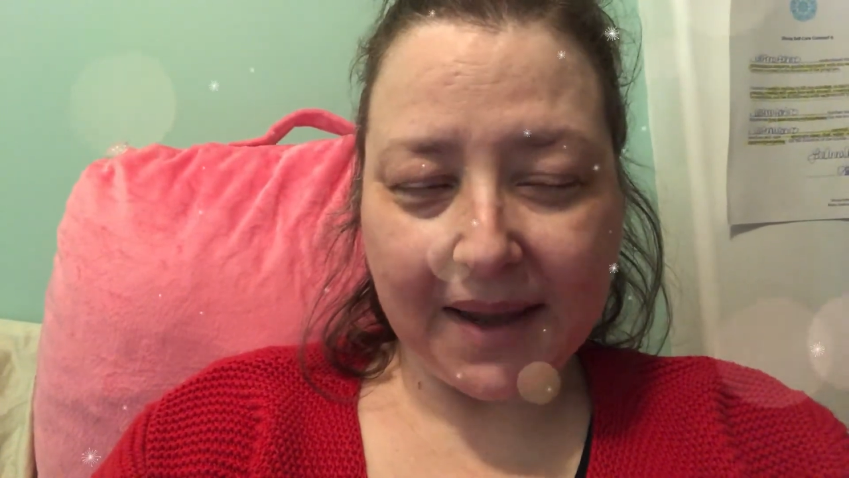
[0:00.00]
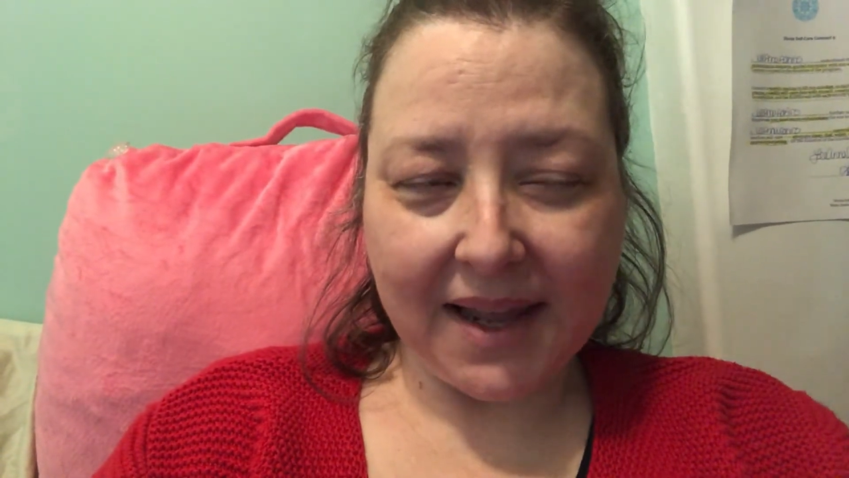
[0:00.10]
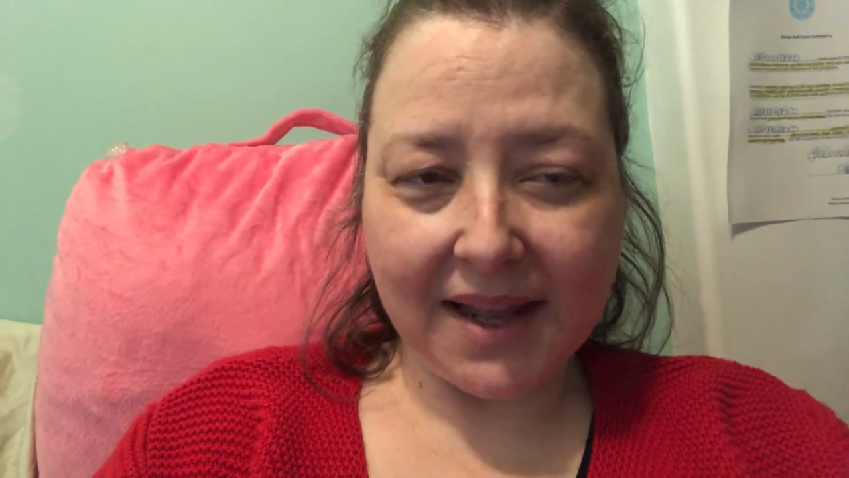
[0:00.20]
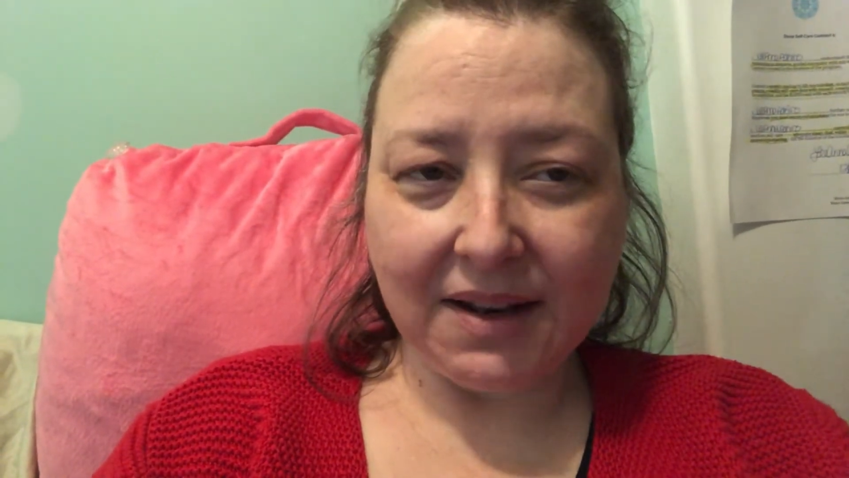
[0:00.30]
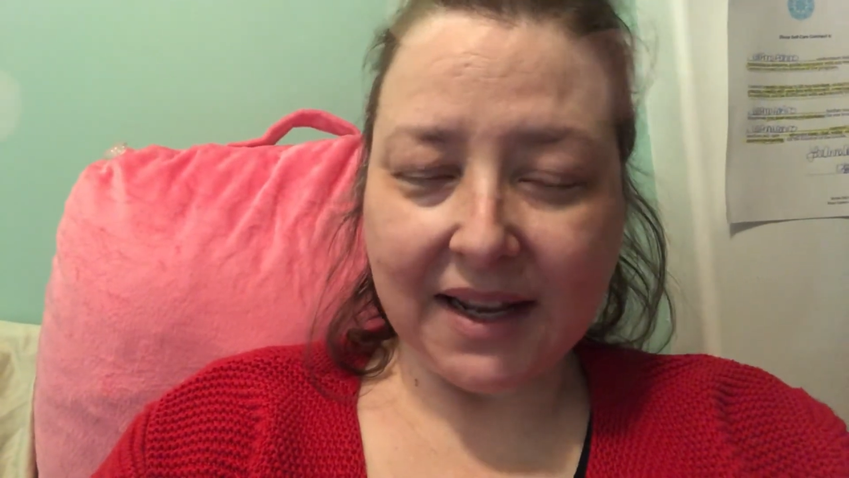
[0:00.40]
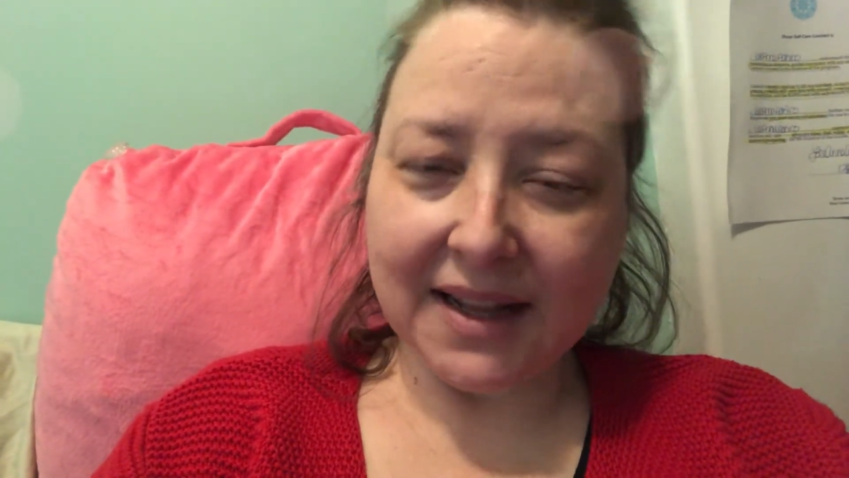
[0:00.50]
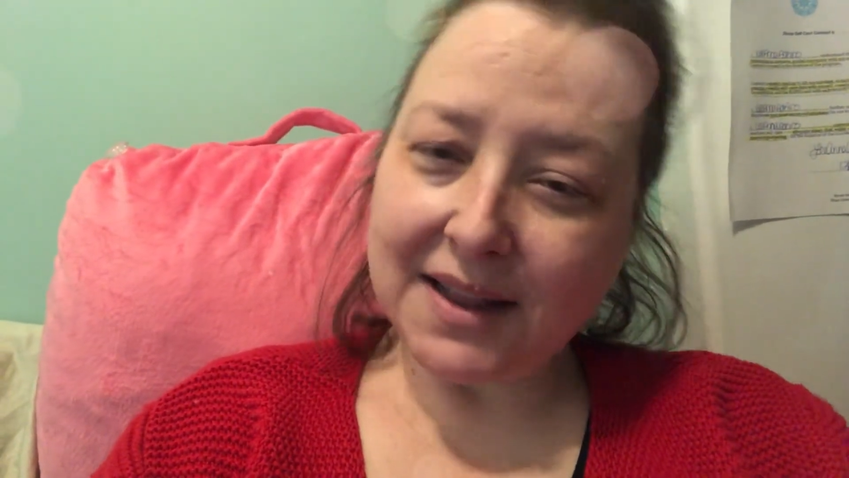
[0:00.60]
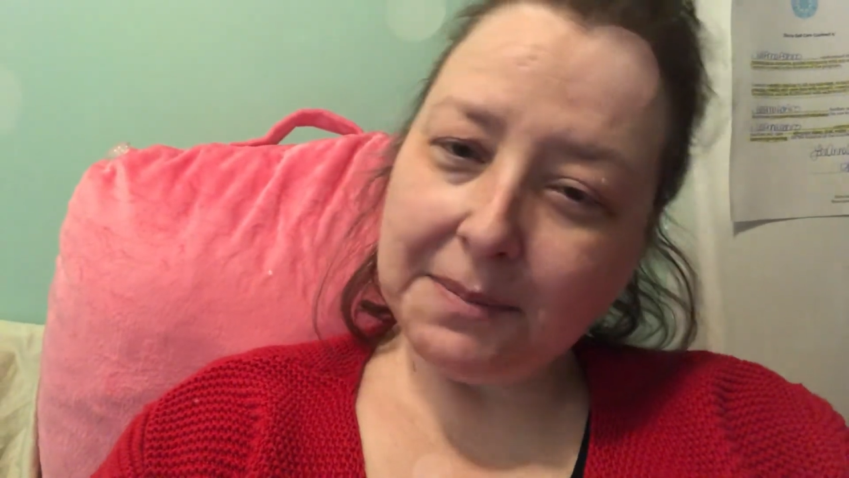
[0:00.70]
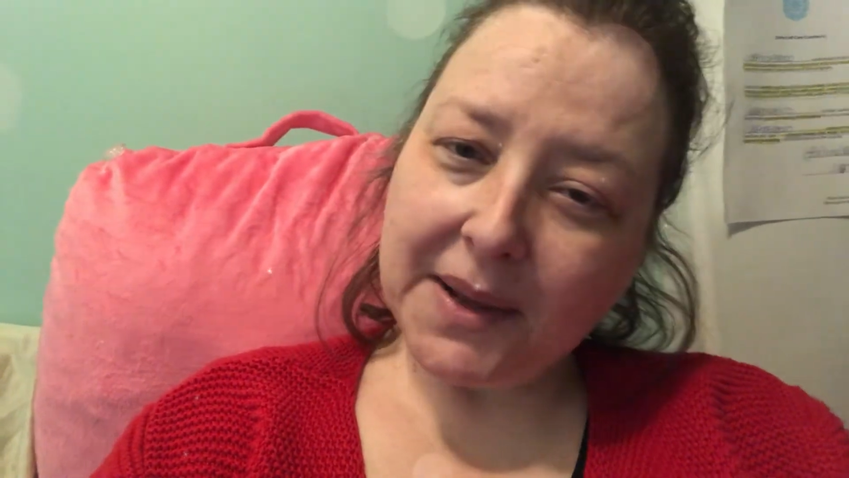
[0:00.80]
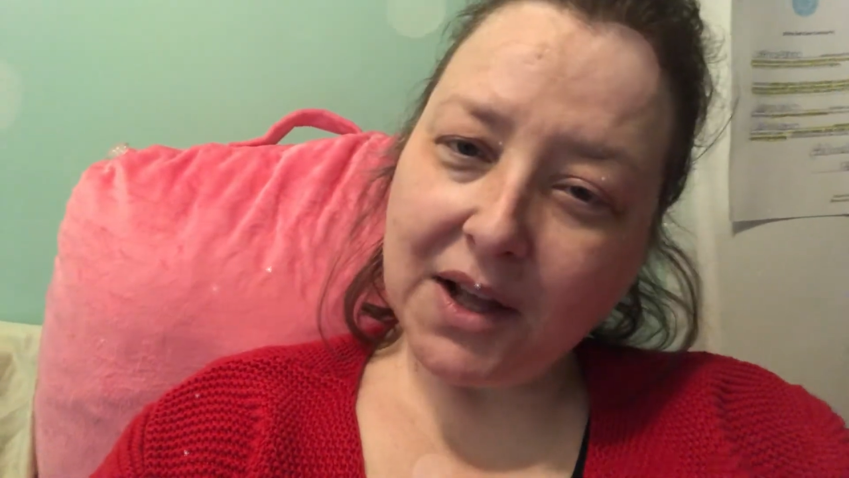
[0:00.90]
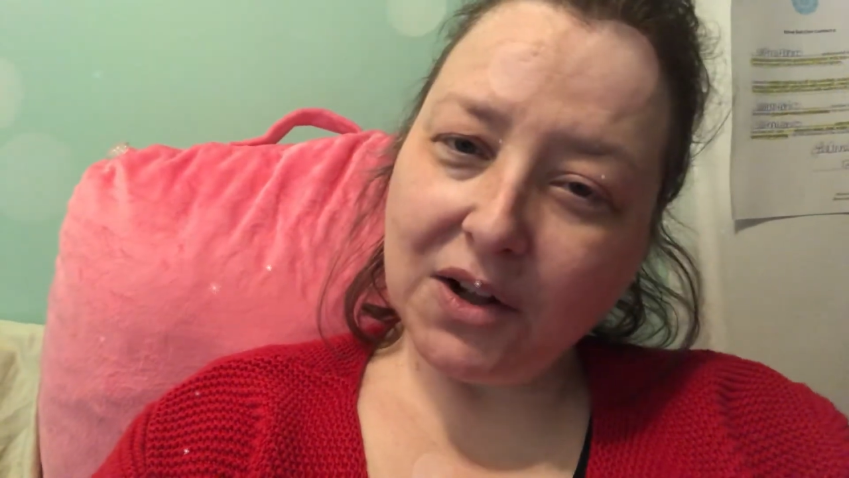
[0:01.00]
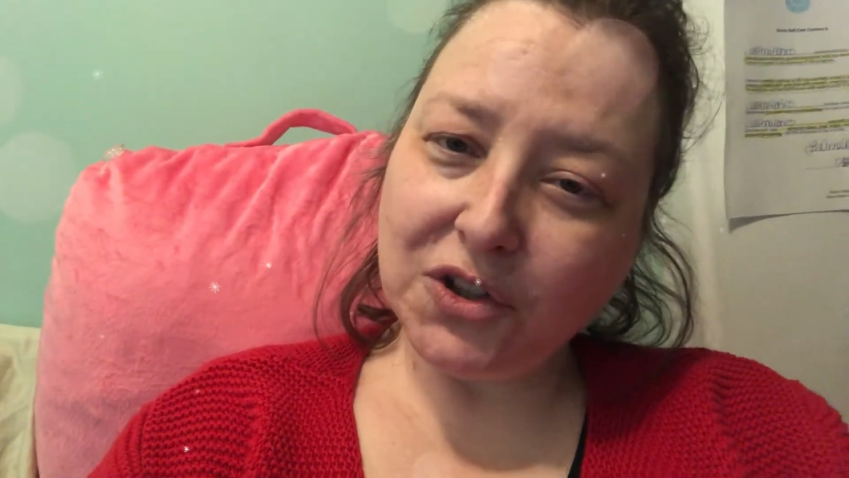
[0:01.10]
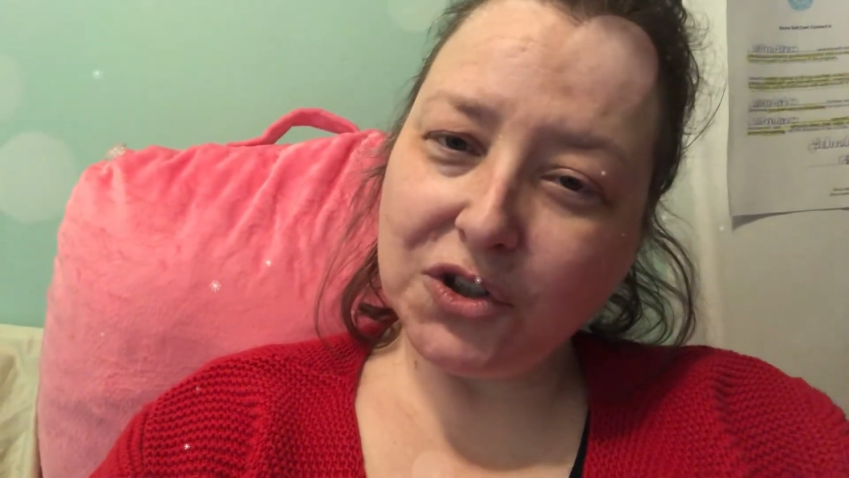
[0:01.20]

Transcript: and hit the bell